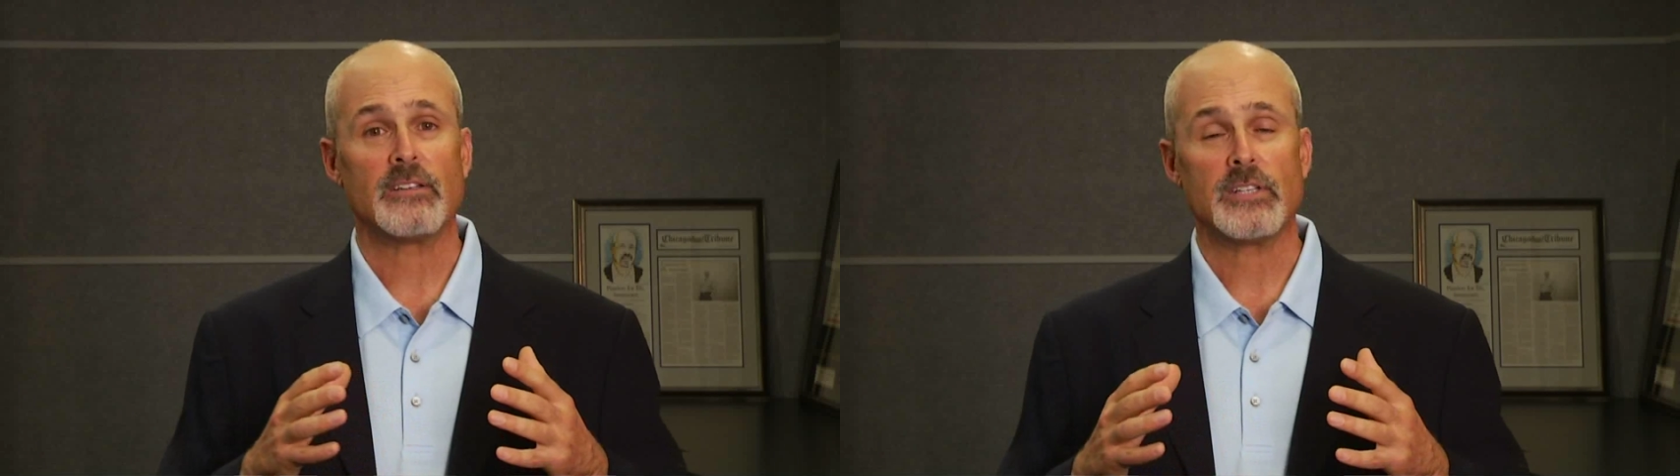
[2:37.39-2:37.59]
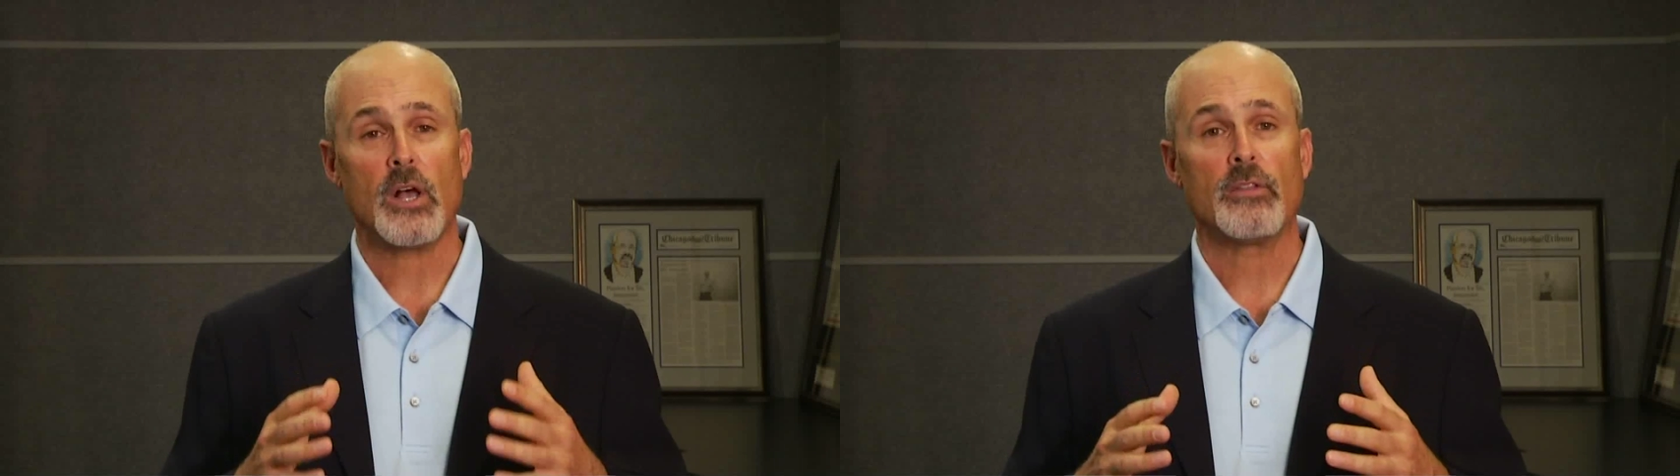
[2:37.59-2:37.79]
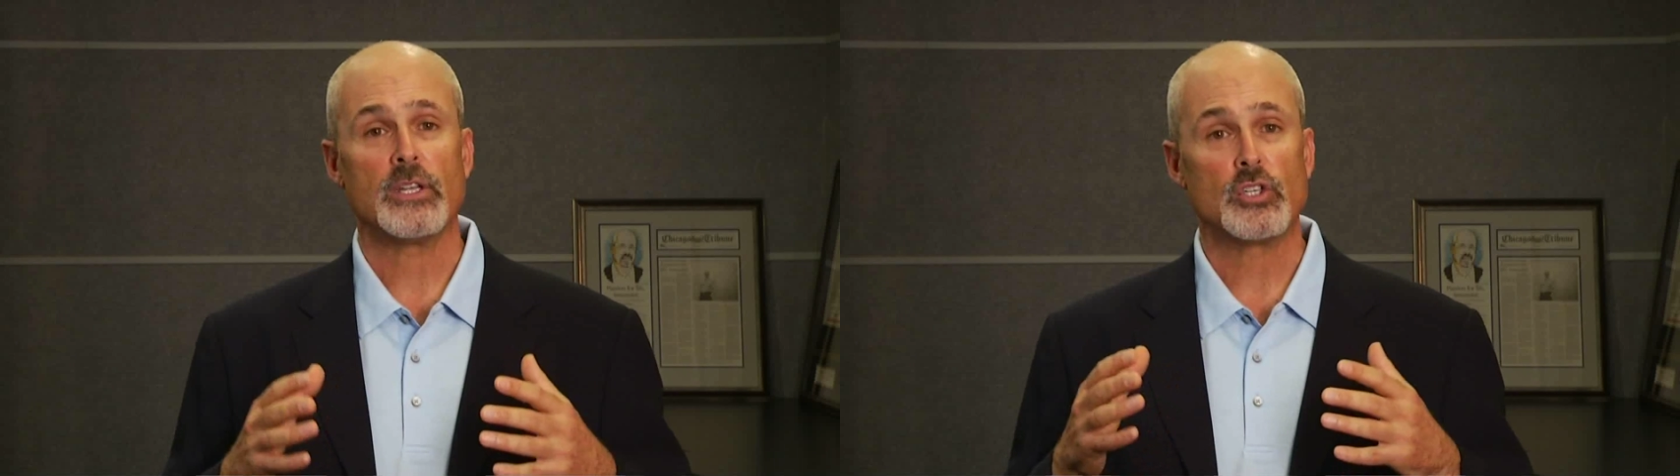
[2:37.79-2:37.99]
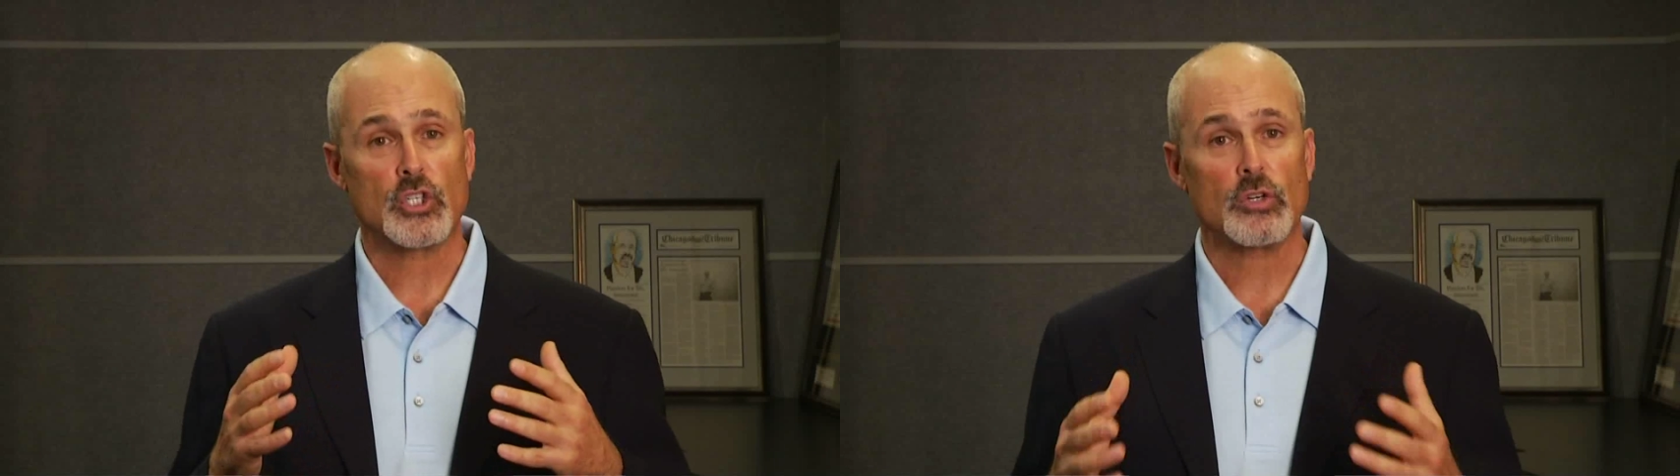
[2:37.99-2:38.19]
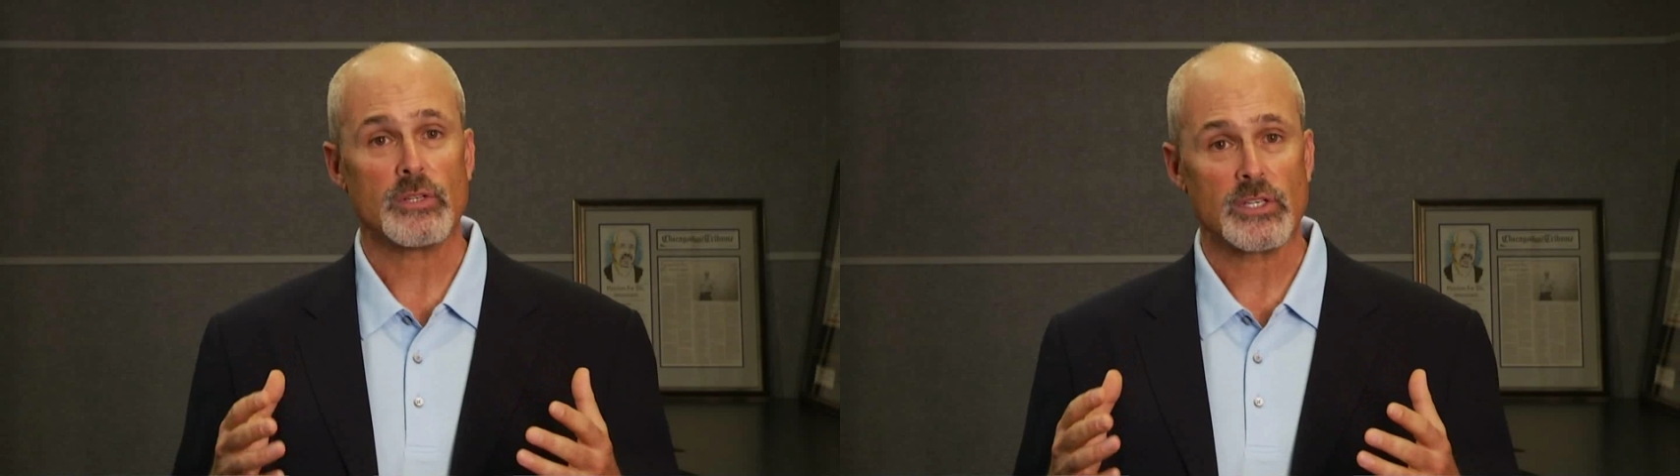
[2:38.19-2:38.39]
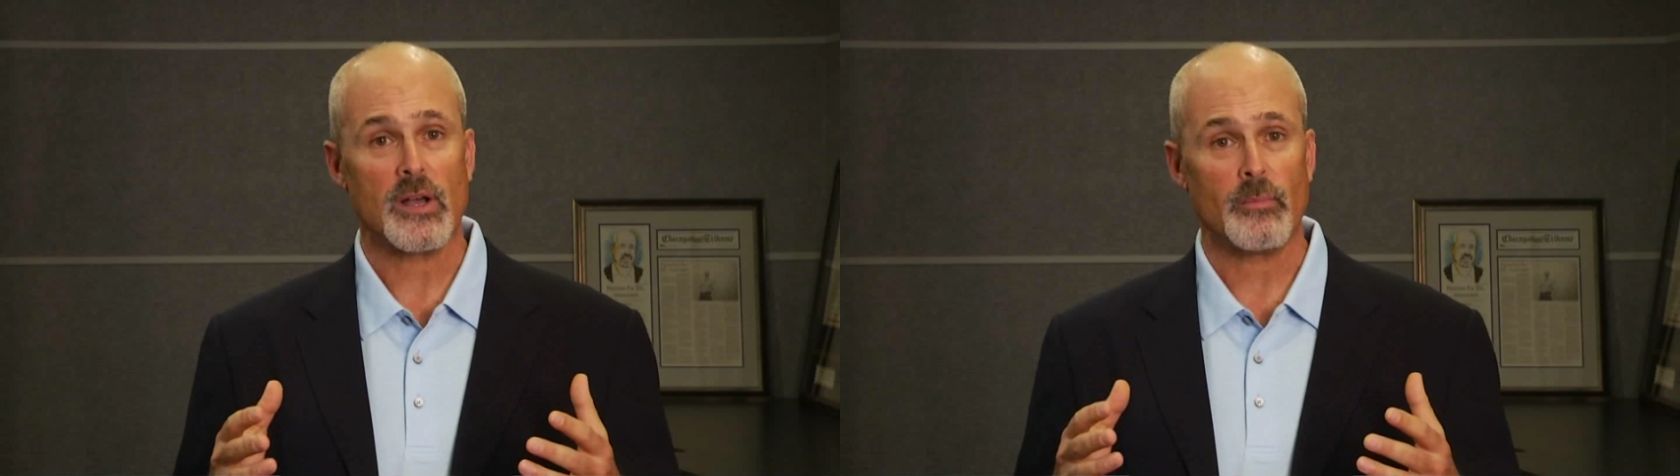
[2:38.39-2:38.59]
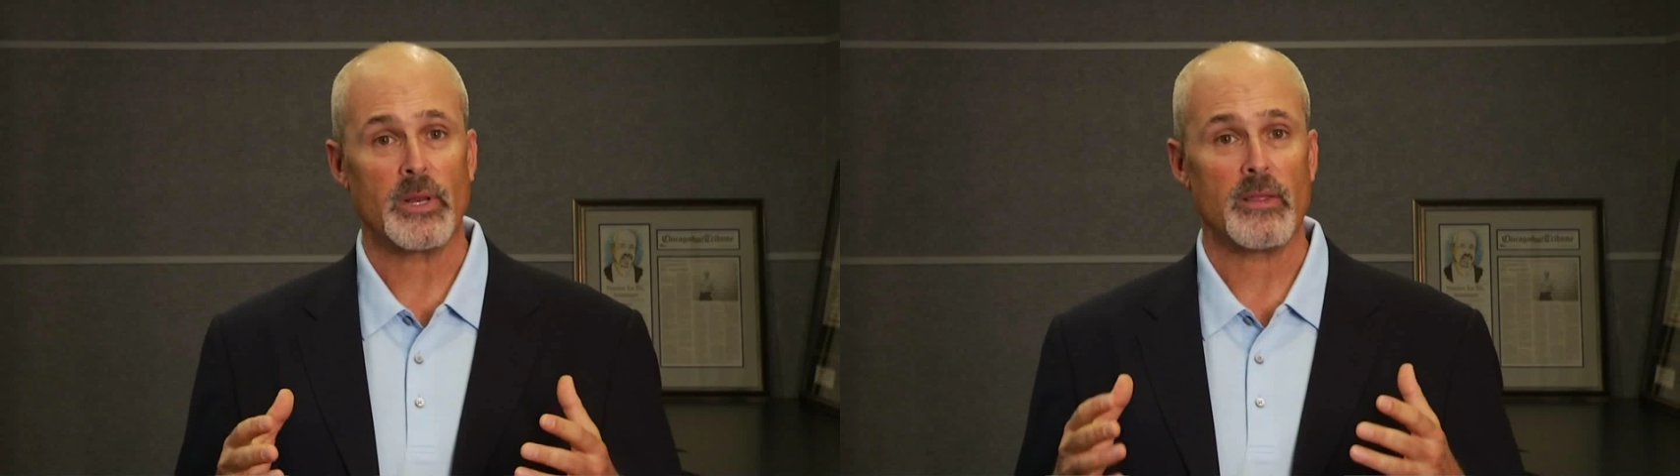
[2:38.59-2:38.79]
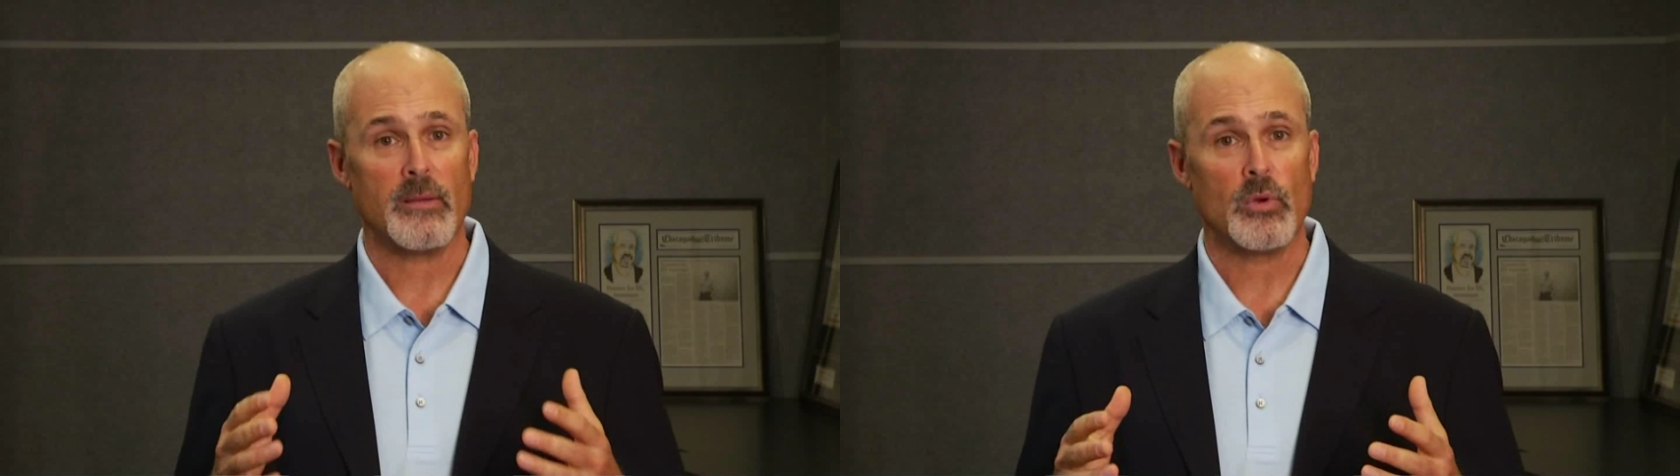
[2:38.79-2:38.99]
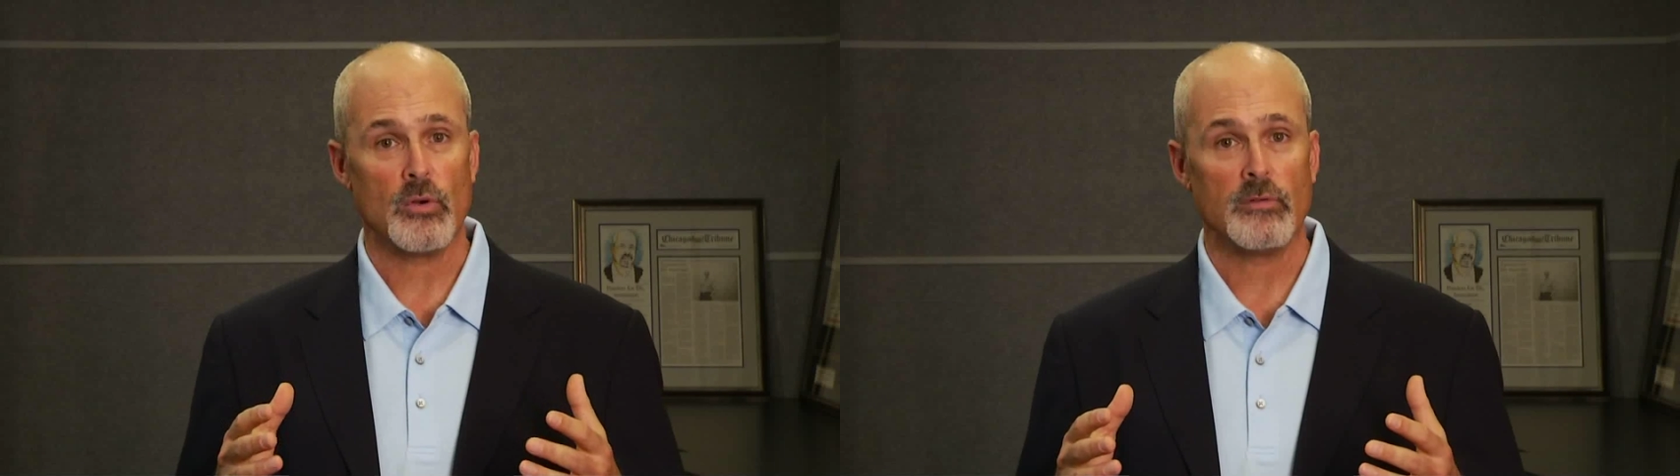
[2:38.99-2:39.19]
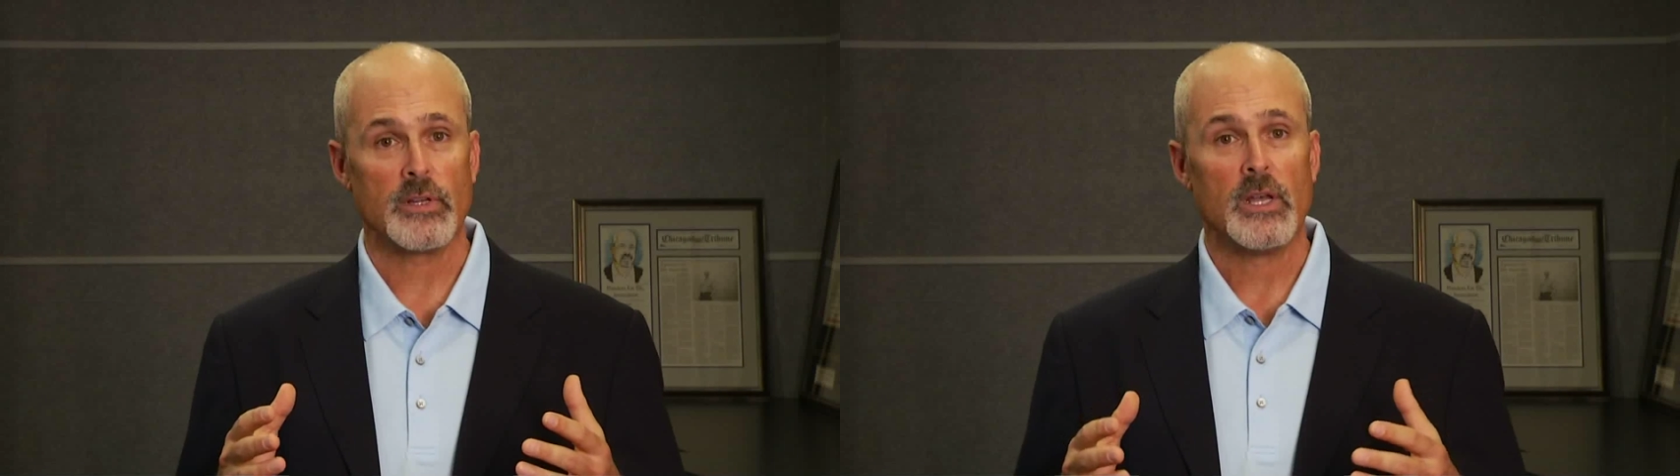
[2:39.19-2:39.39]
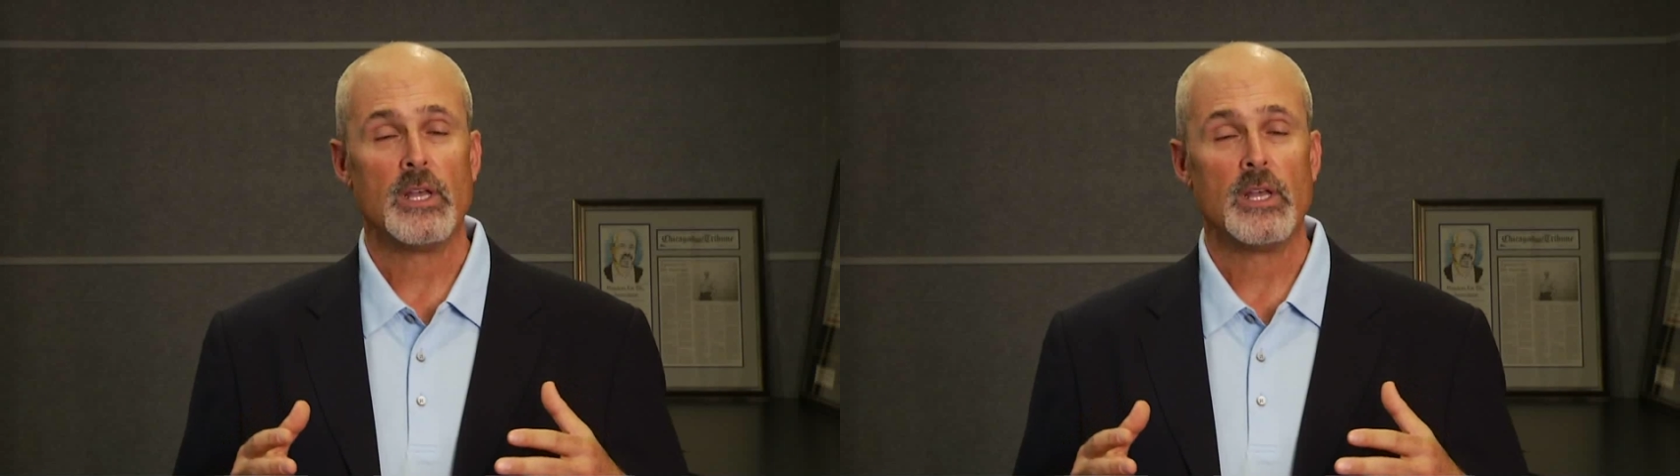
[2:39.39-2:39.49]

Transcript: to tell the insurance company they moved,